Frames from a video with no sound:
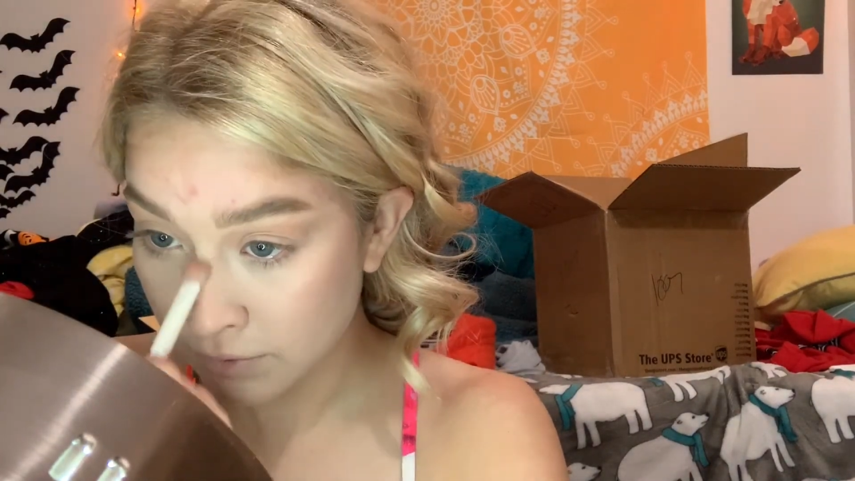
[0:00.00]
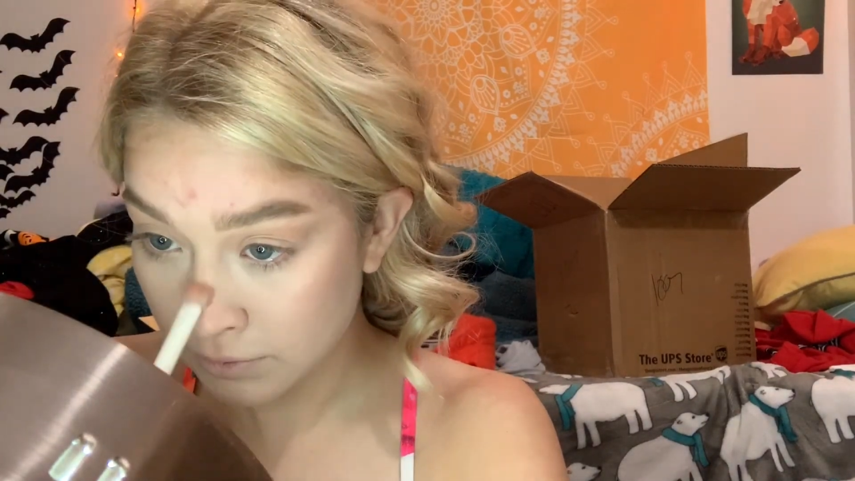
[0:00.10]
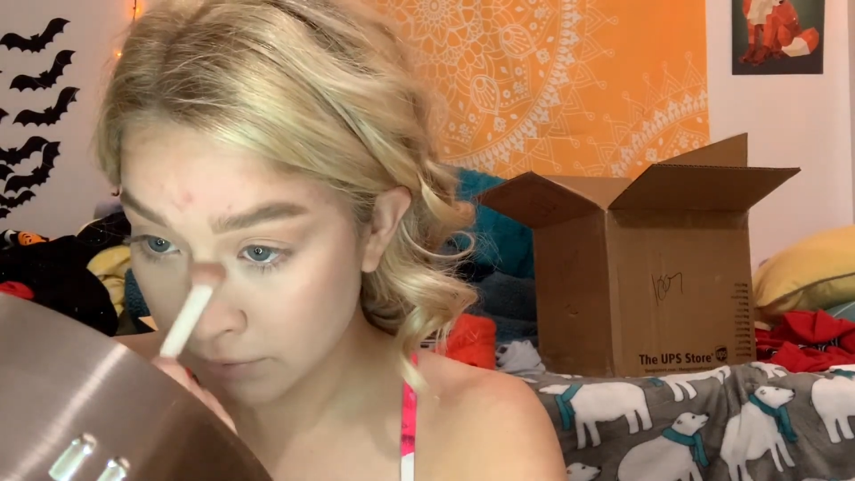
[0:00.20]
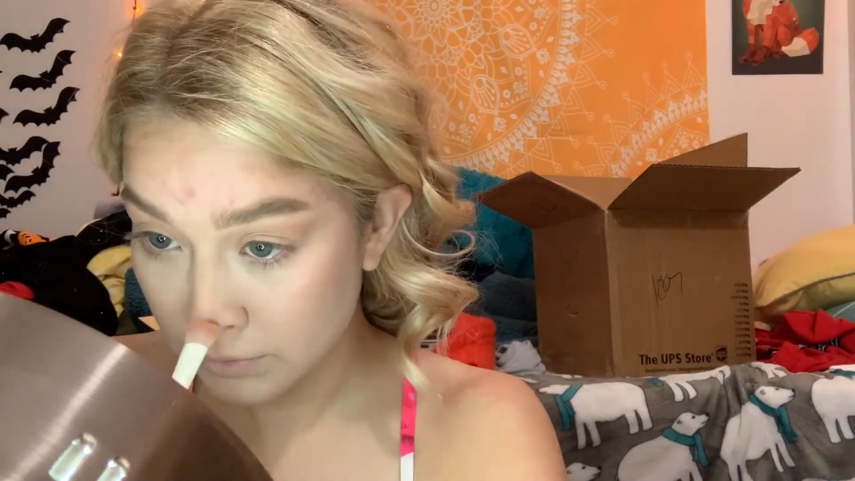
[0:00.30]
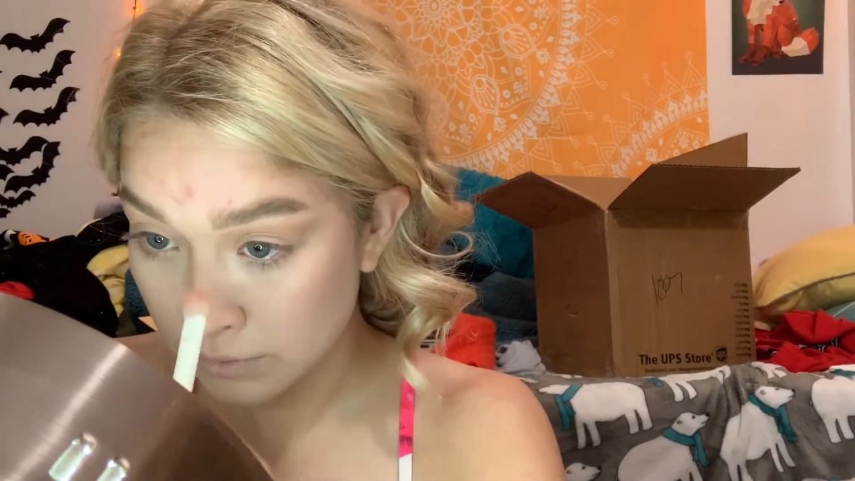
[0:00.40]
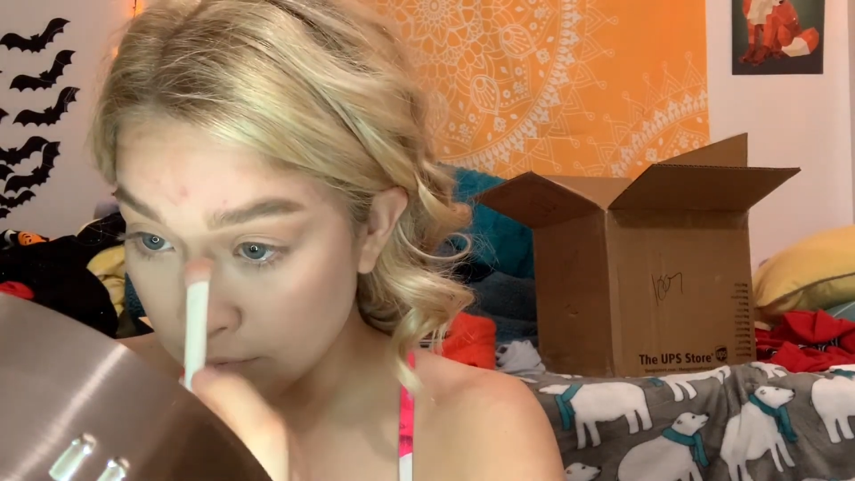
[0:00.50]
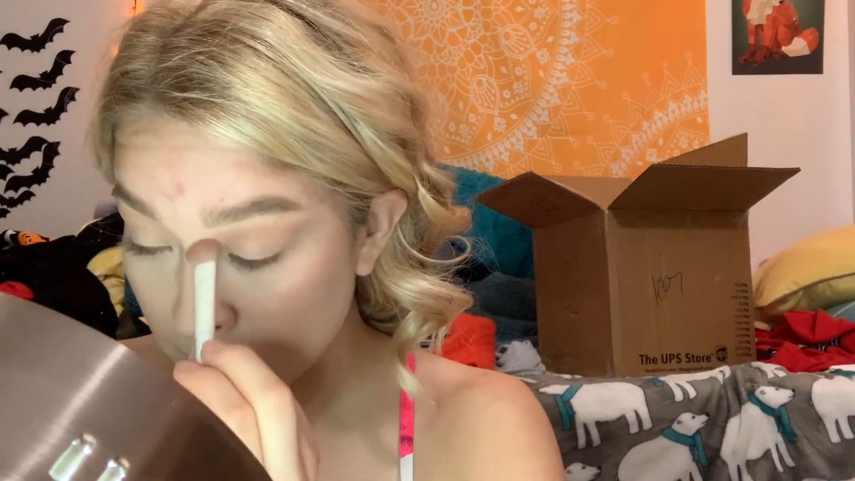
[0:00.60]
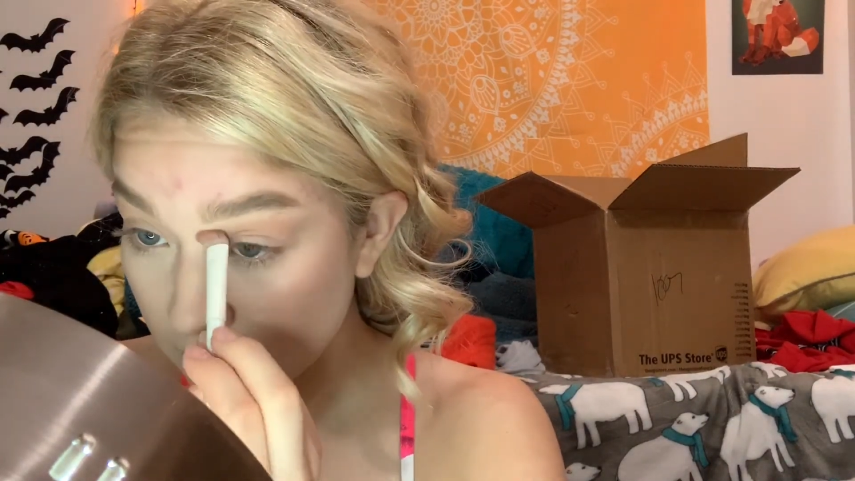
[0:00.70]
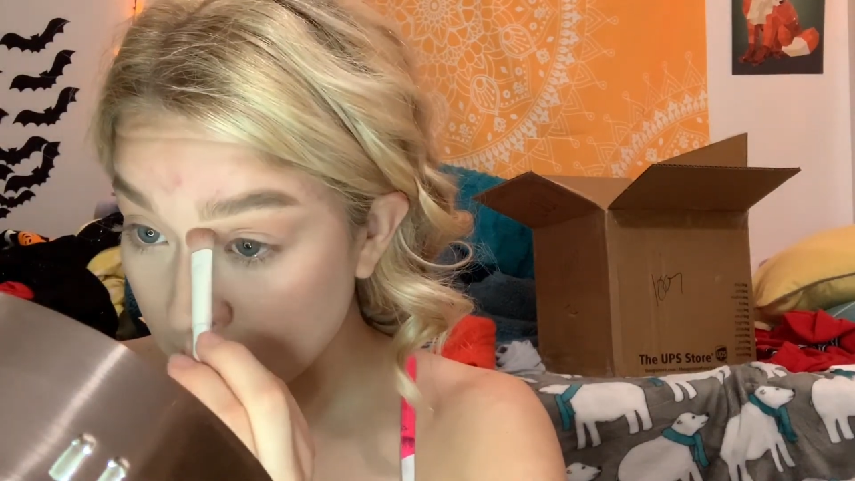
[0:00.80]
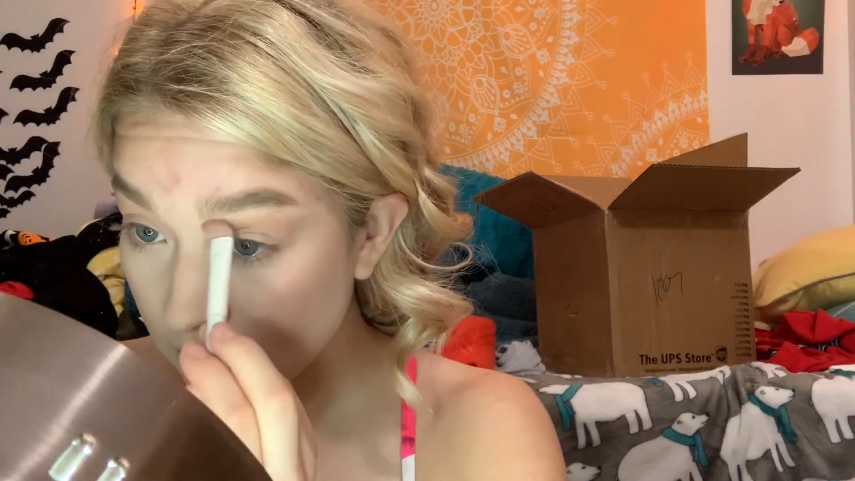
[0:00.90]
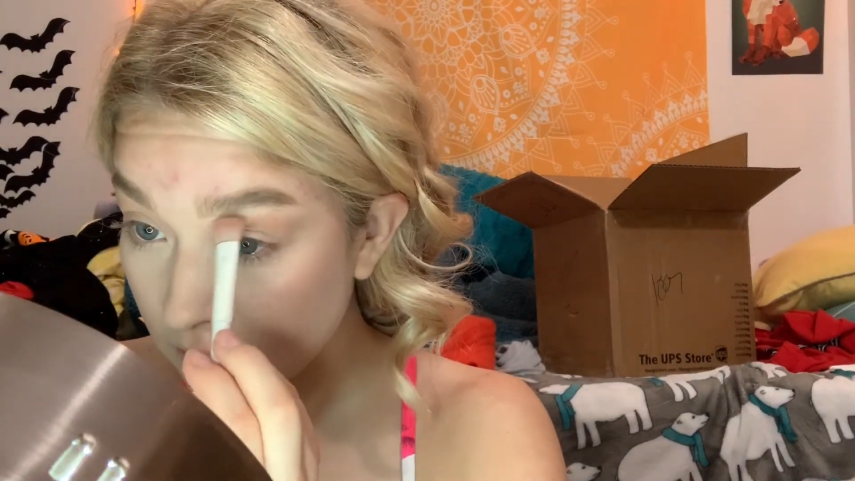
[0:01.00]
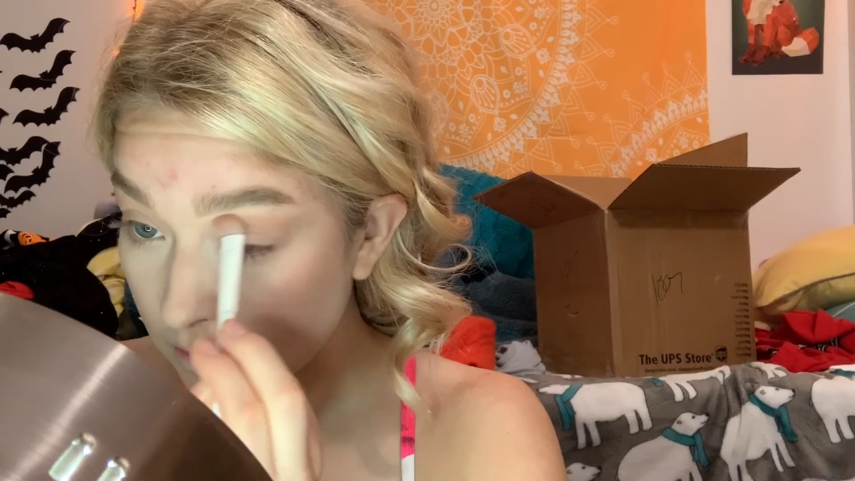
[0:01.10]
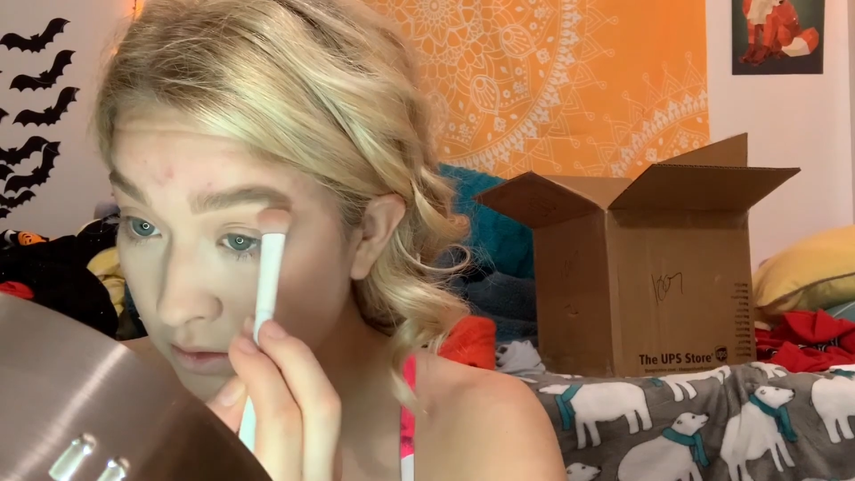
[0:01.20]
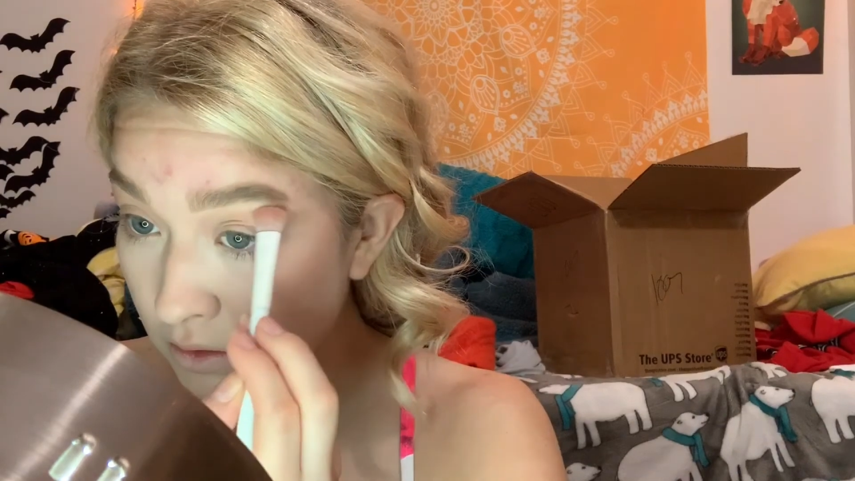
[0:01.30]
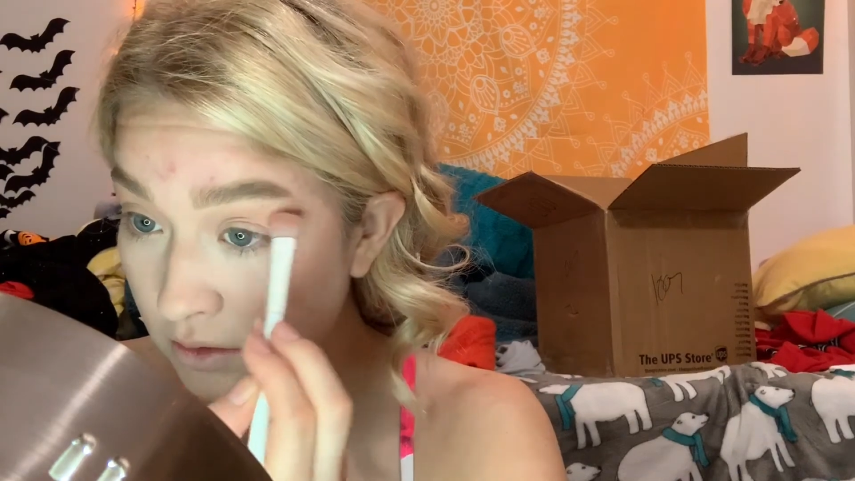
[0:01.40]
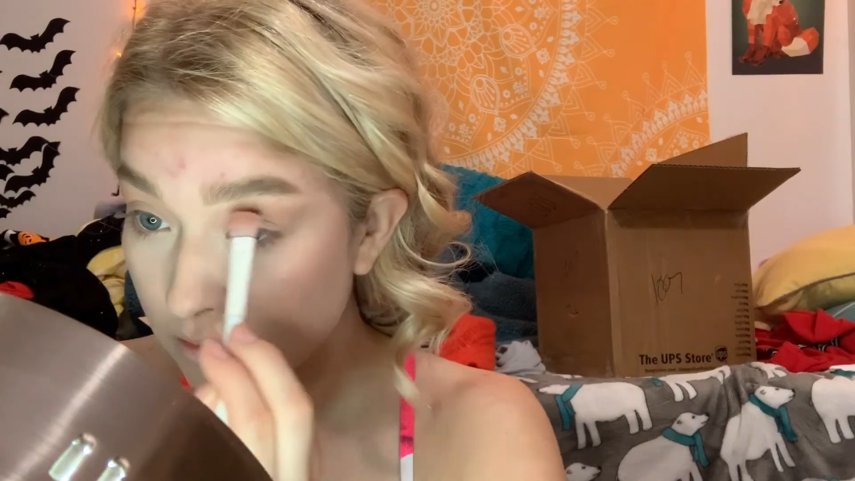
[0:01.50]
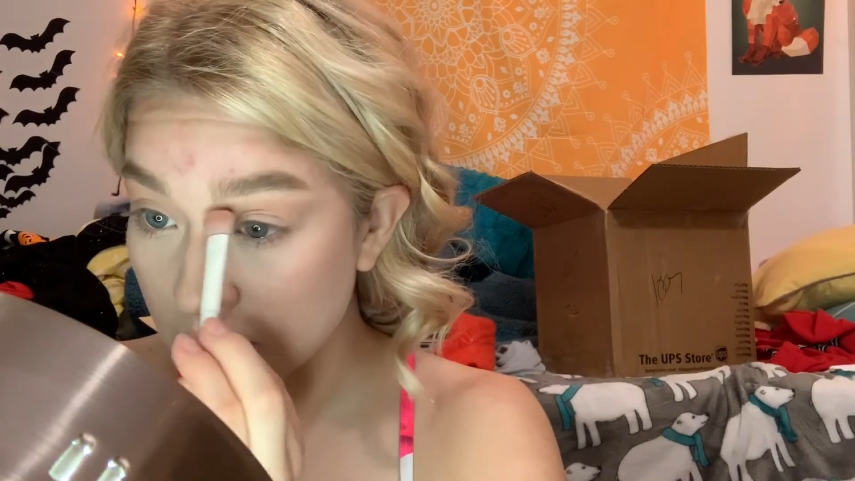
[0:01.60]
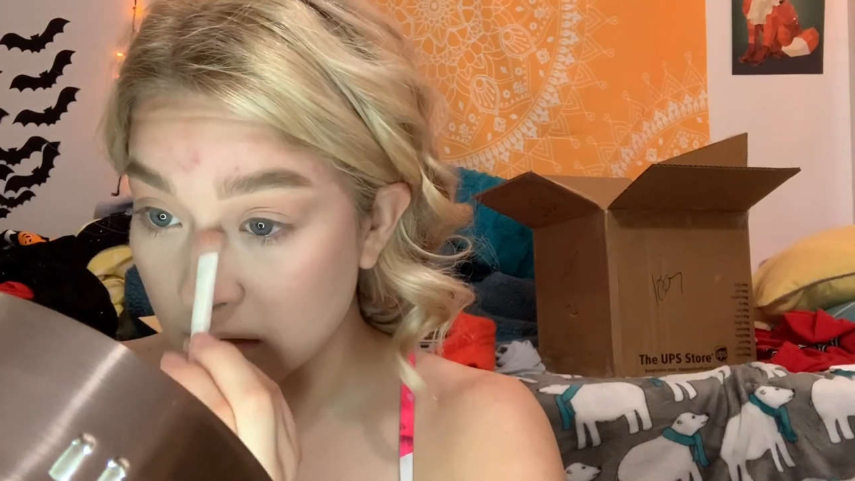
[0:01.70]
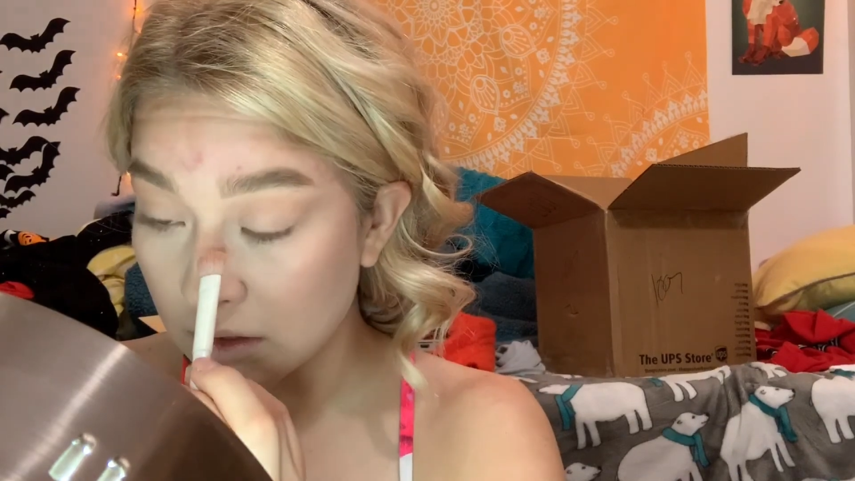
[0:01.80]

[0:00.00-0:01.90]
contour because